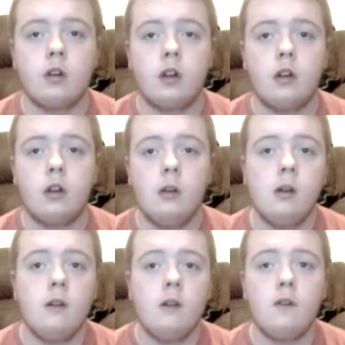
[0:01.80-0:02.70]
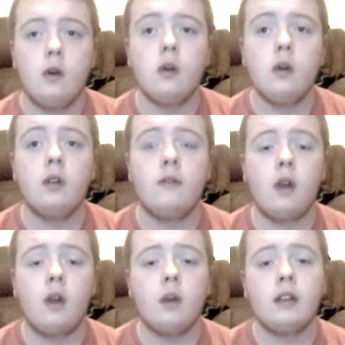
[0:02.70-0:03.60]
Right, for,
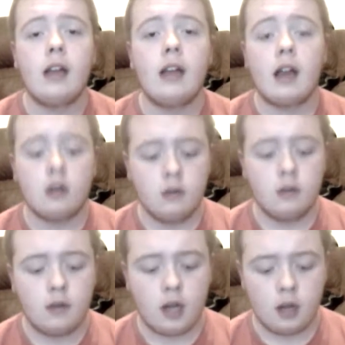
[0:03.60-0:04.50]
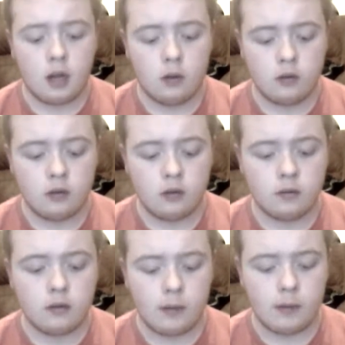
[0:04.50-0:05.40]
following the lack of videos
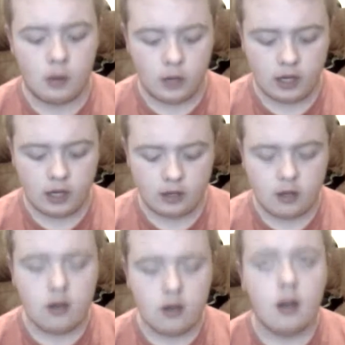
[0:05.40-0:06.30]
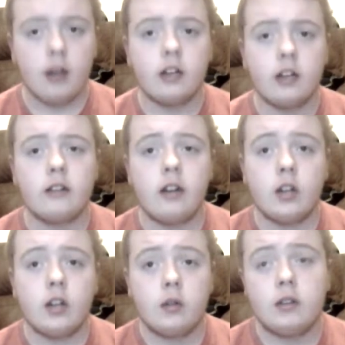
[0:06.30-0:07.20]
for about a week, I'm going to tell you
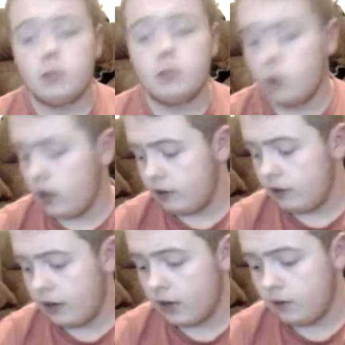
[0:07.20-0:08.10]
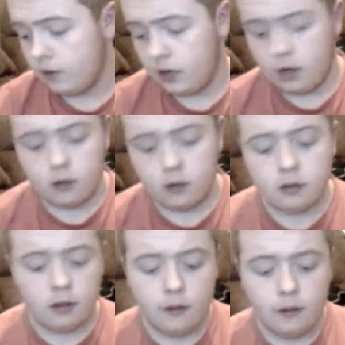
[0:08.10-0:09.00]
the reason why is a lack of videos.
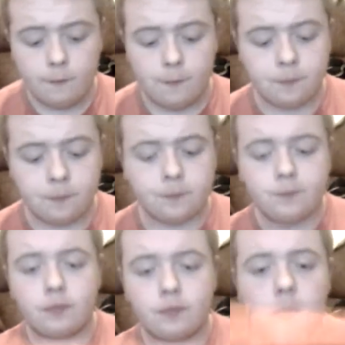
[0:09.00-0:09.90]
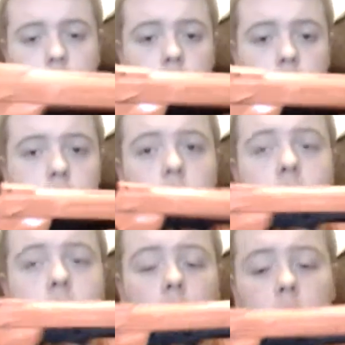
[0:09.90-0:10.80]
I was doing a
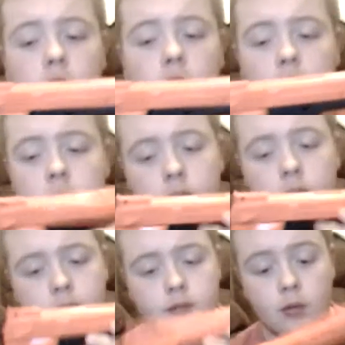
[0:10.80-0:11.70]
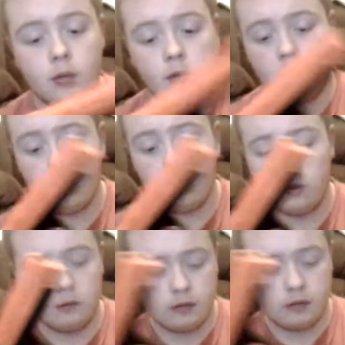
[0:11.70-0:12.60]
video with this, the review,
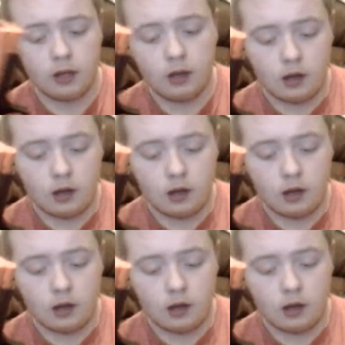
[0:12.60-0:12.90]
obviously,